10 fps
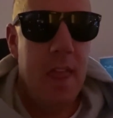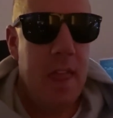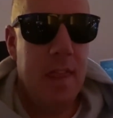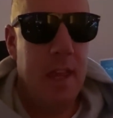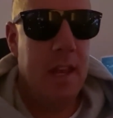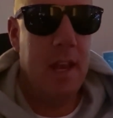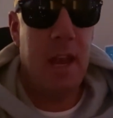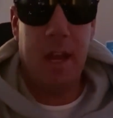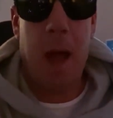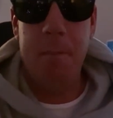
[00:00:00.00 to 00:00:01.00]
then
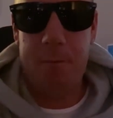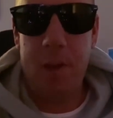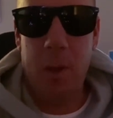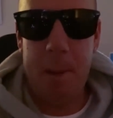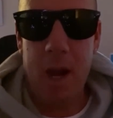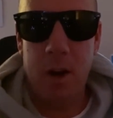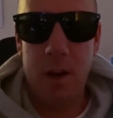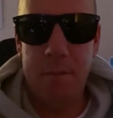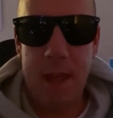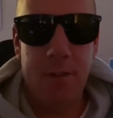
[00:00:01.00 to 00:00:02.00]
like I'm a failed parent
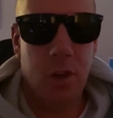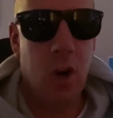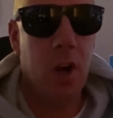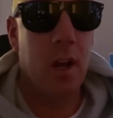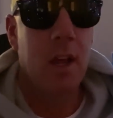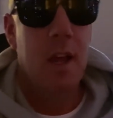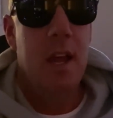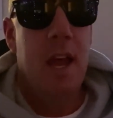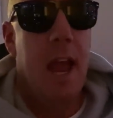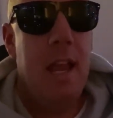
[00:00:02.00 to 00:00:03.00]
if that's occurring.
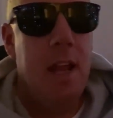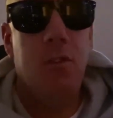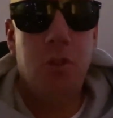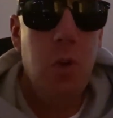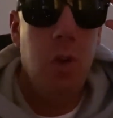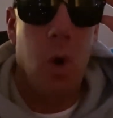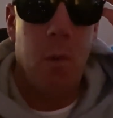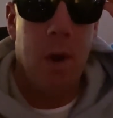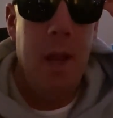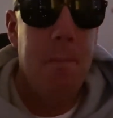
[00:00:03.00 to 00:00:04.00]
And it's true though,
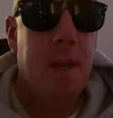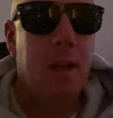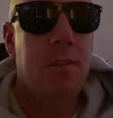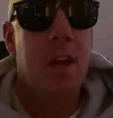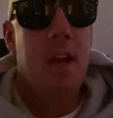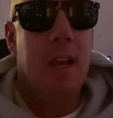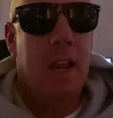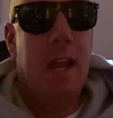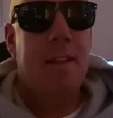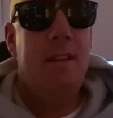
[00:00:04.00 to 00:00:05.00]
right? Because
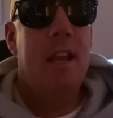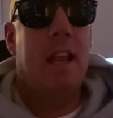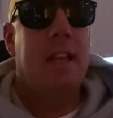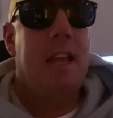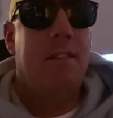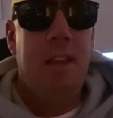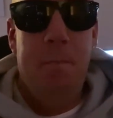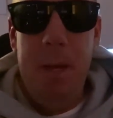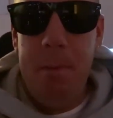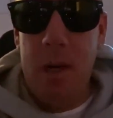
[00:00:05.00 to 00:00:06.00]
like I said, like they see
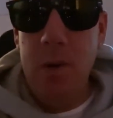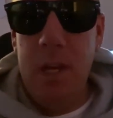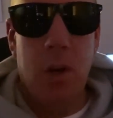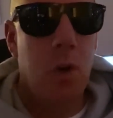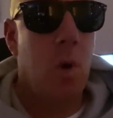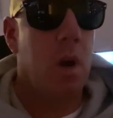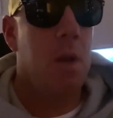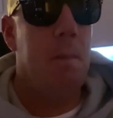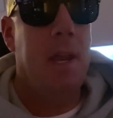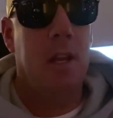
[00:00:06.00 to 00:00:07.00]
people out here who are going
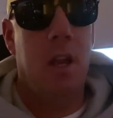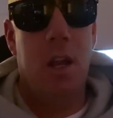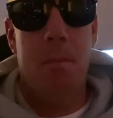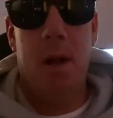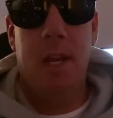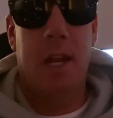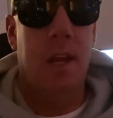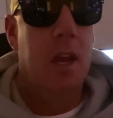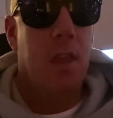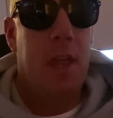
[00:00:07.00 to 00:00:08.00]
to make a ton of money and
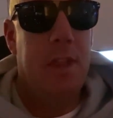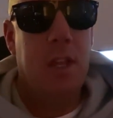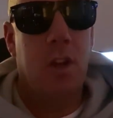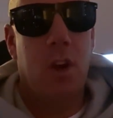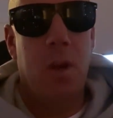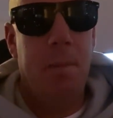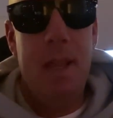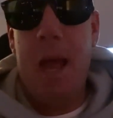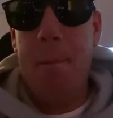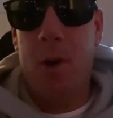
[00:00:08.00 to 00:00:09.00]
they think they're going to be
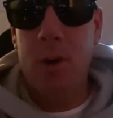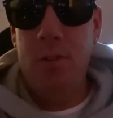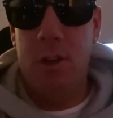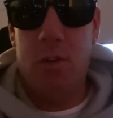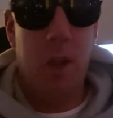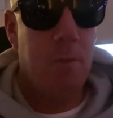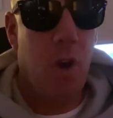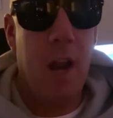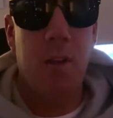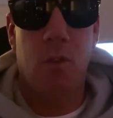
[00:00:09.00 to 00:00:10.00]
that person. So they
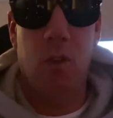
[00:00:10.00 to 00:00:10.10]
try to